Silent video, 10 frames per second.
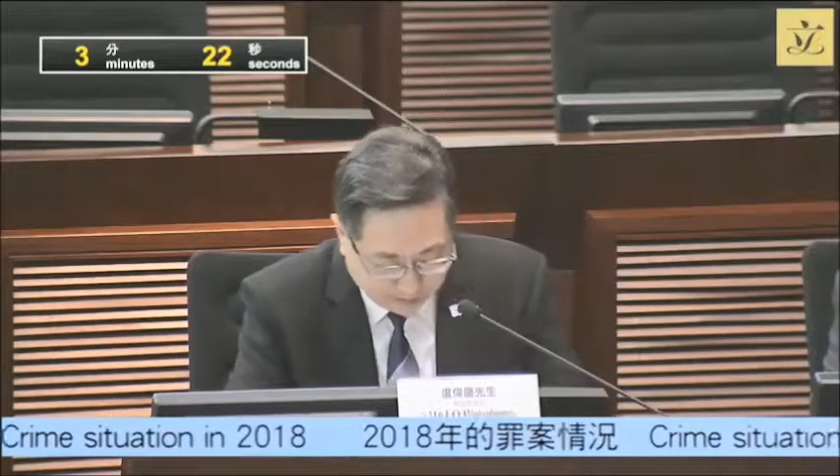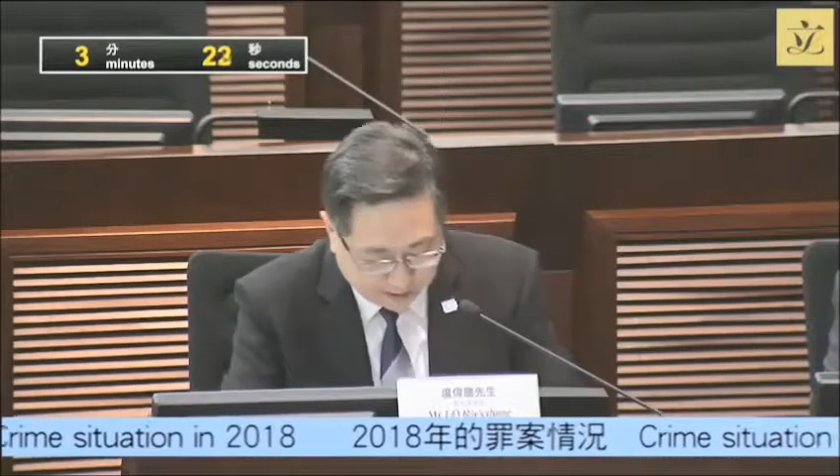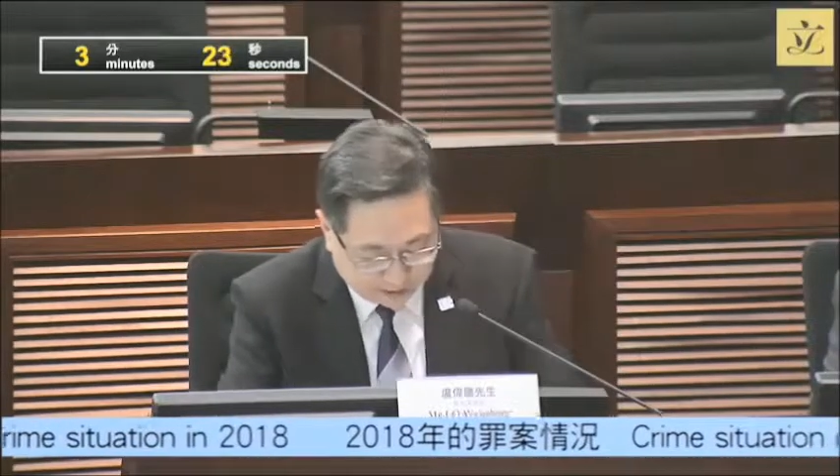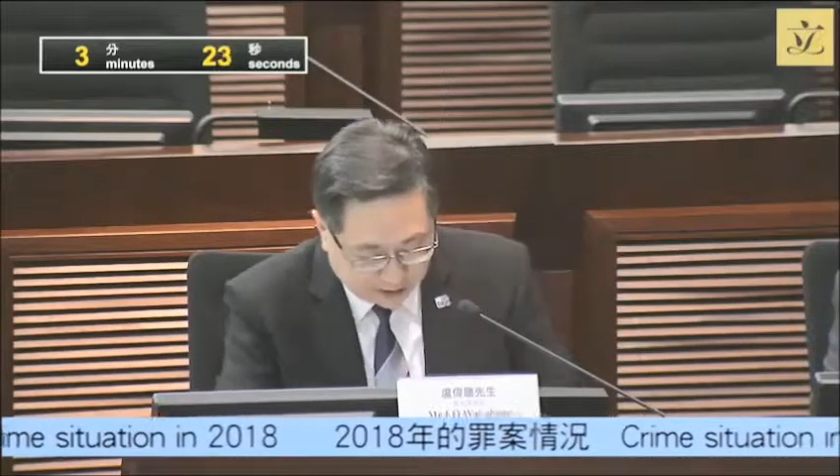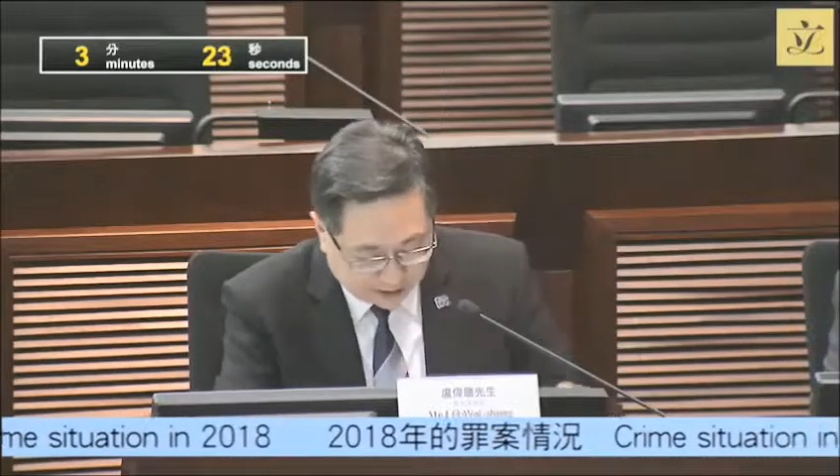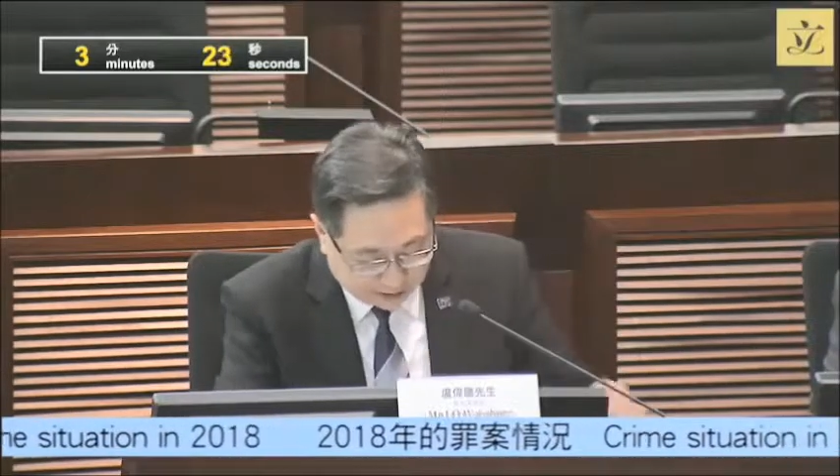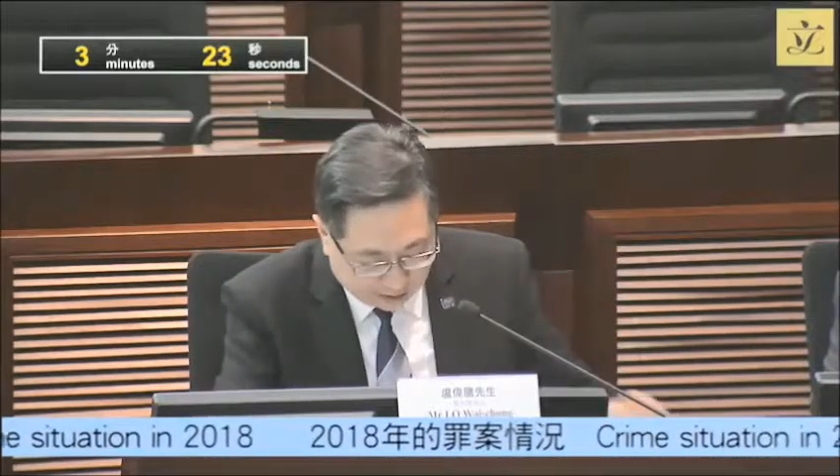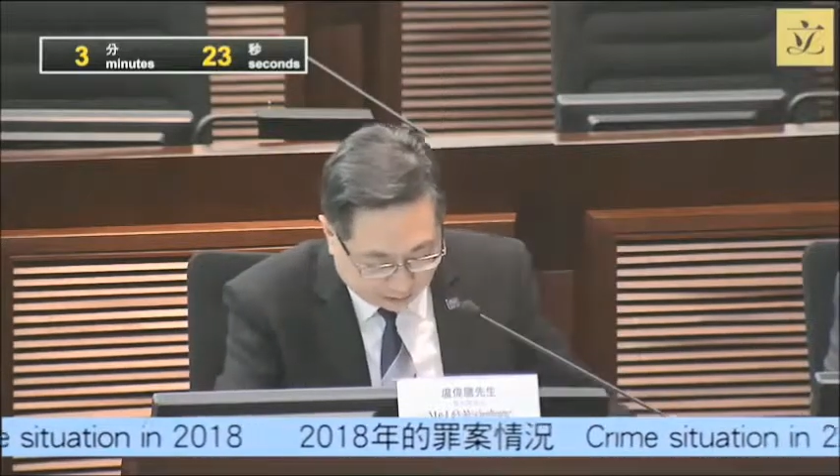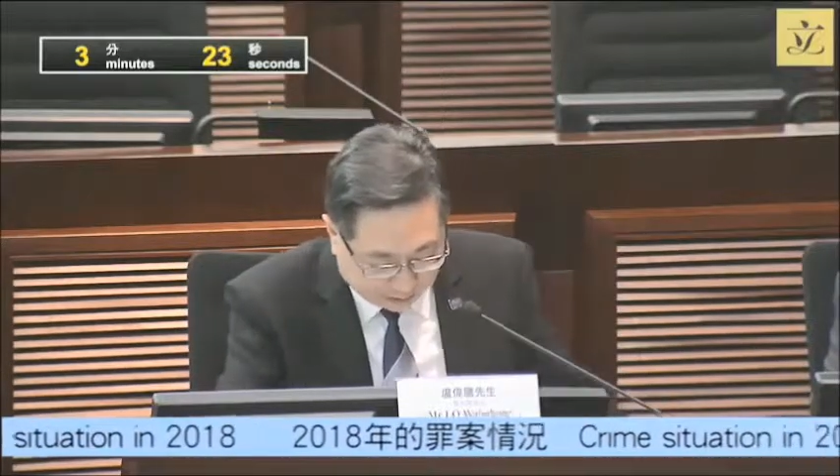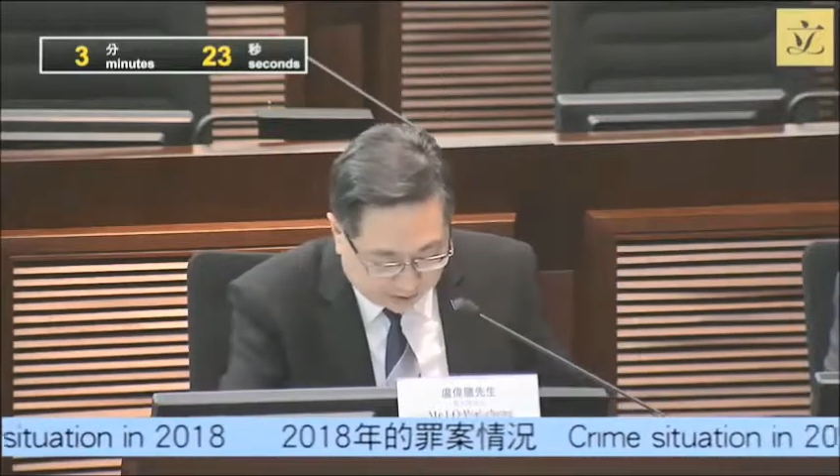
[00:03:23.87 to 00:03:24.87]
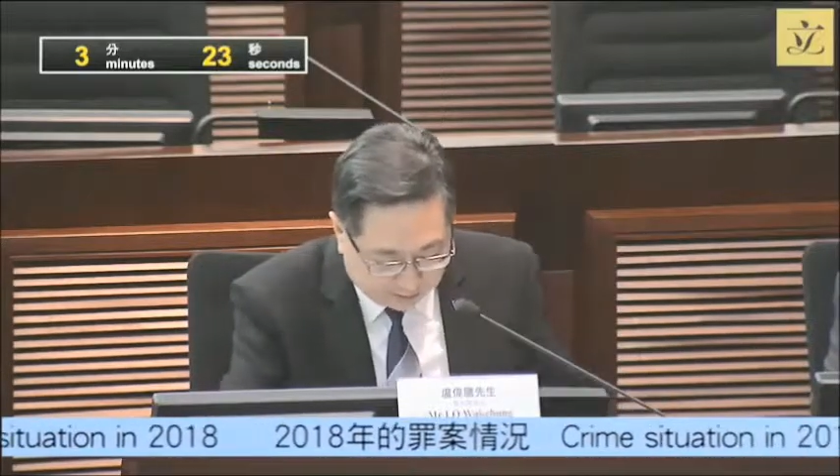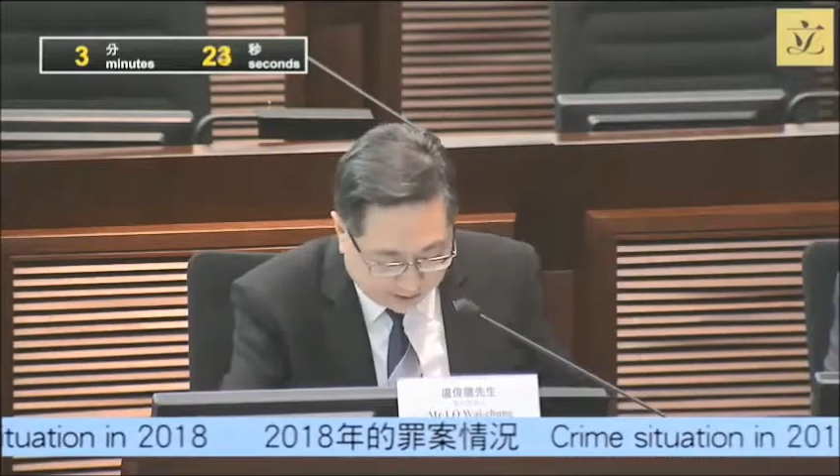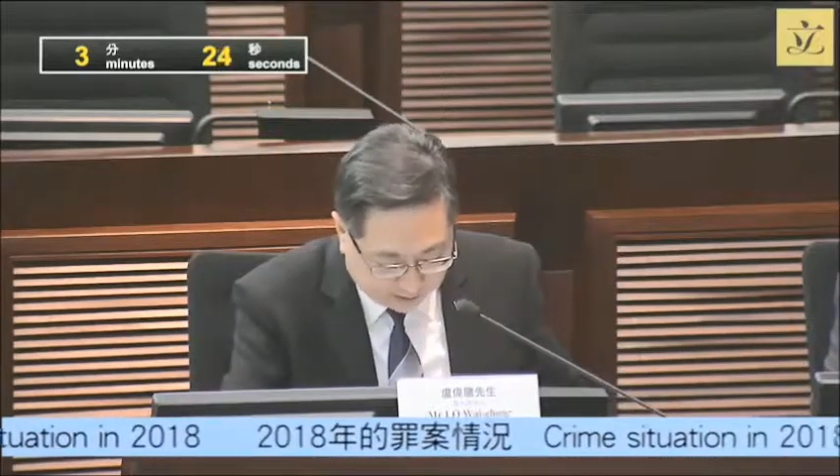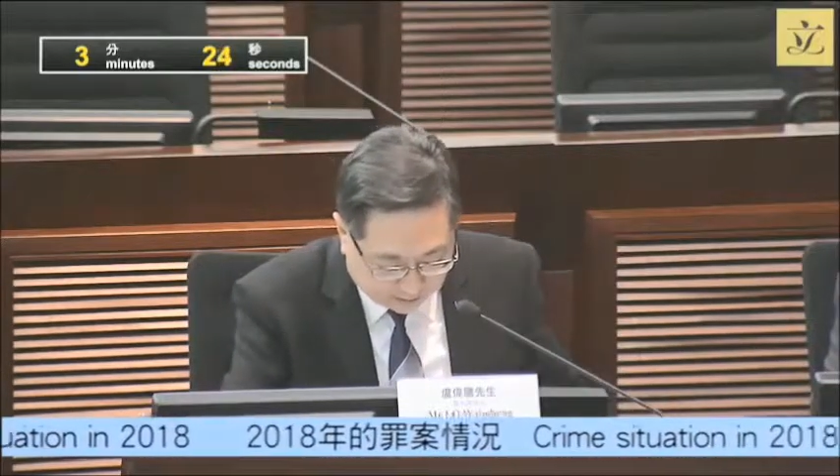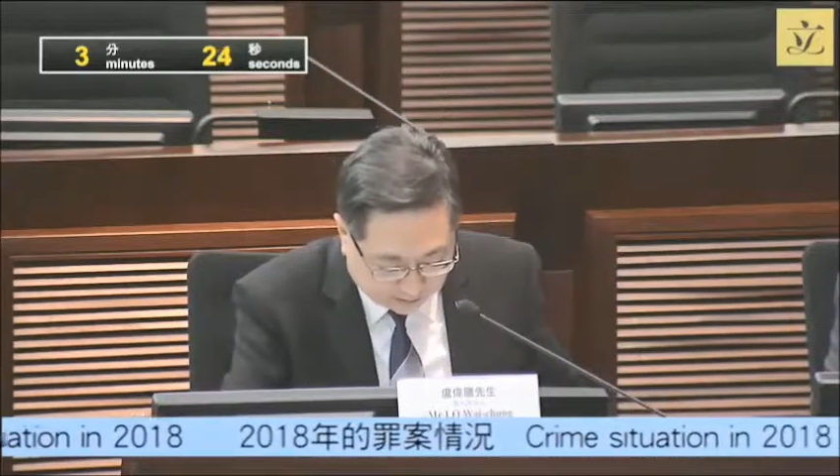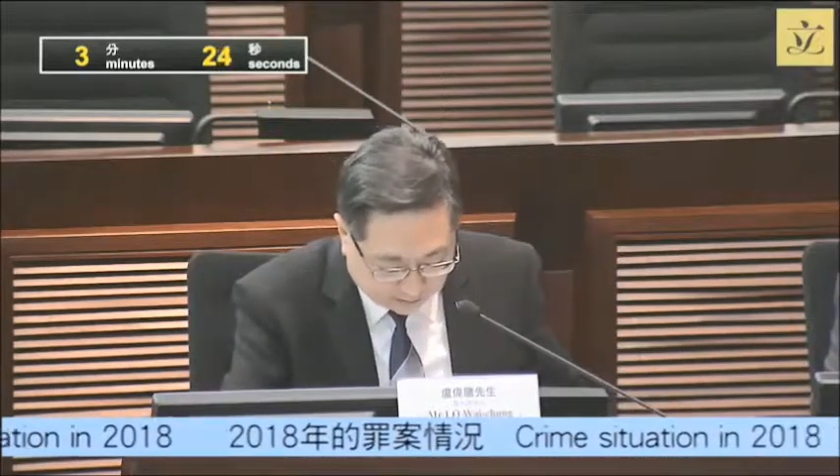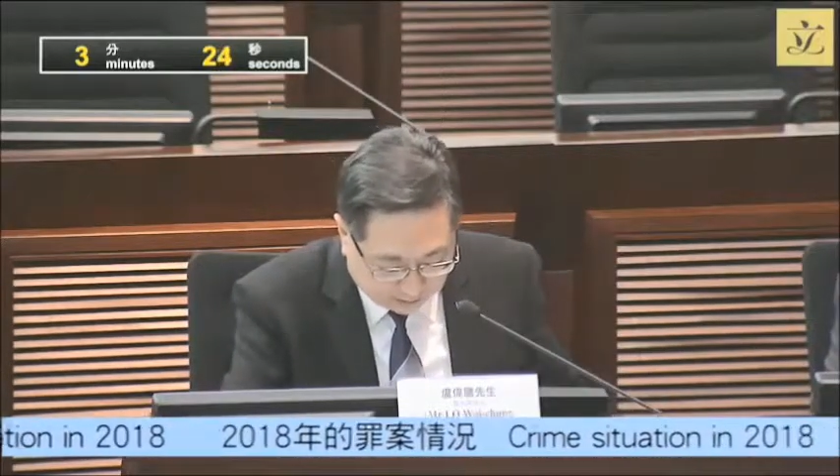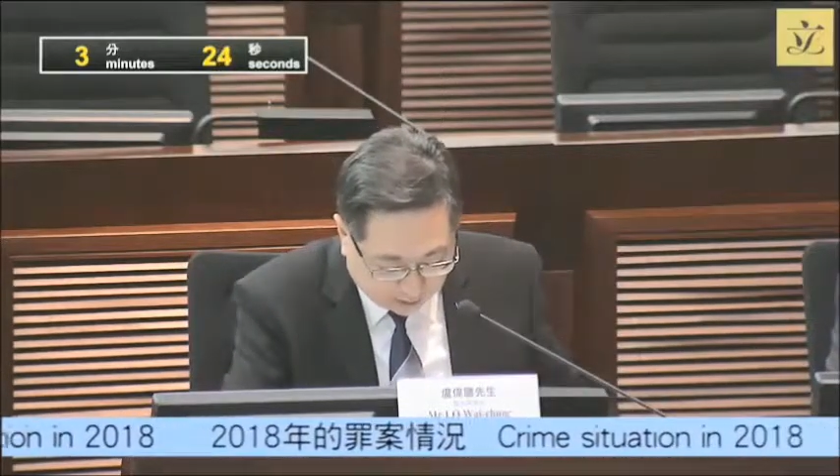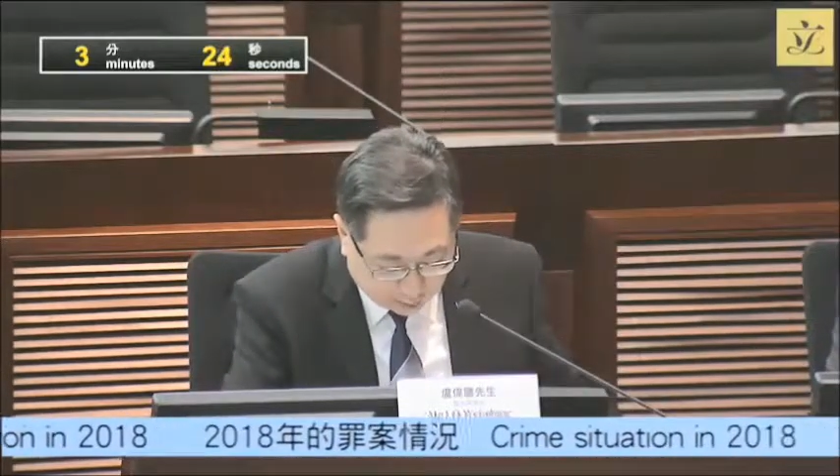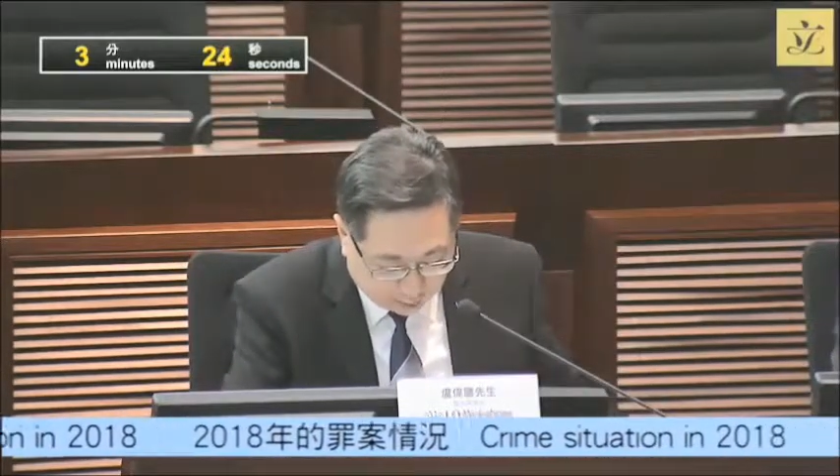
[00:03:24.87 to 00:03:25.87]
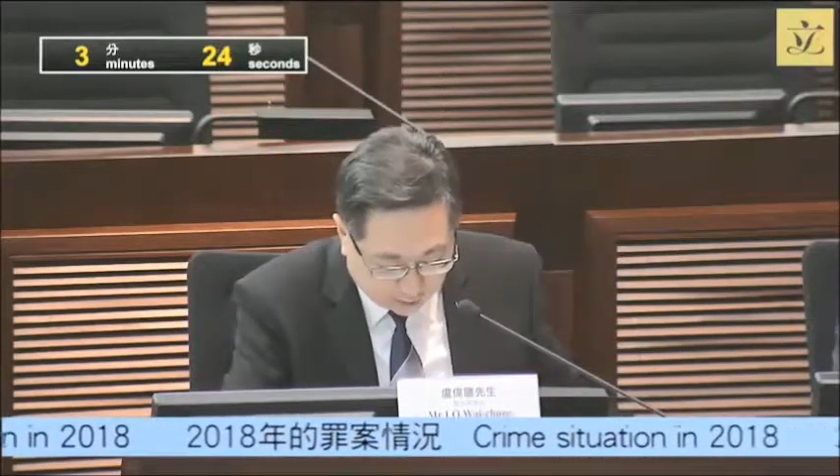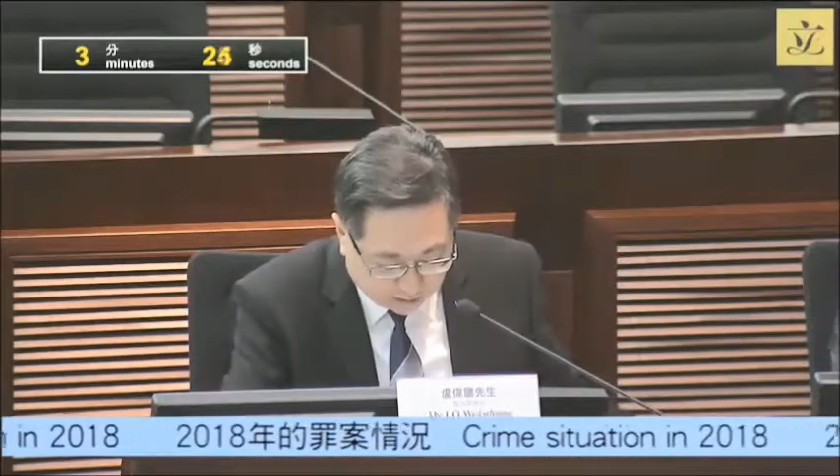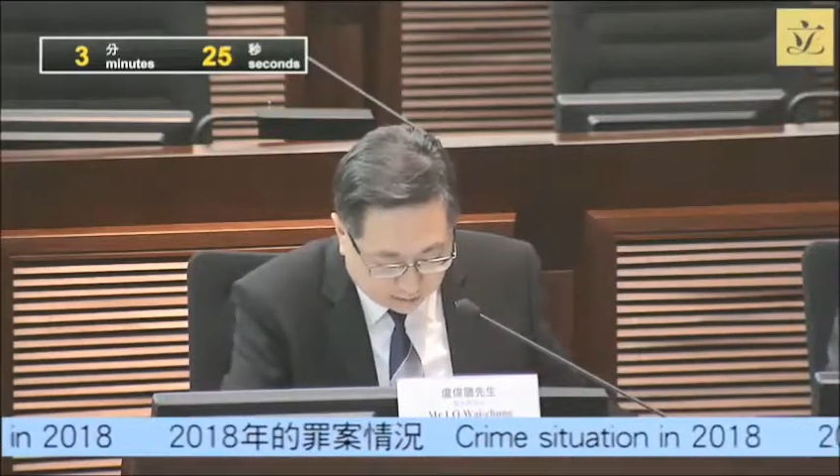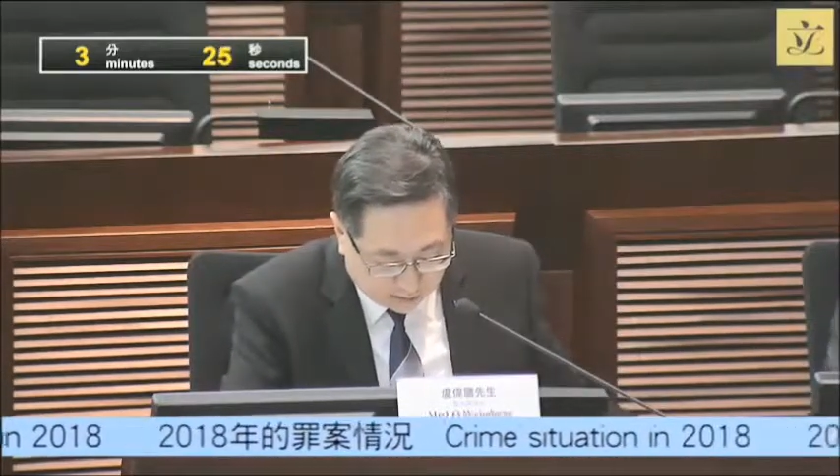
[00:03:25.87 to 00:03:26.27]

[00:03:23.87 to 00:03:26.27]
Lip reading: 2018 went up by 10%,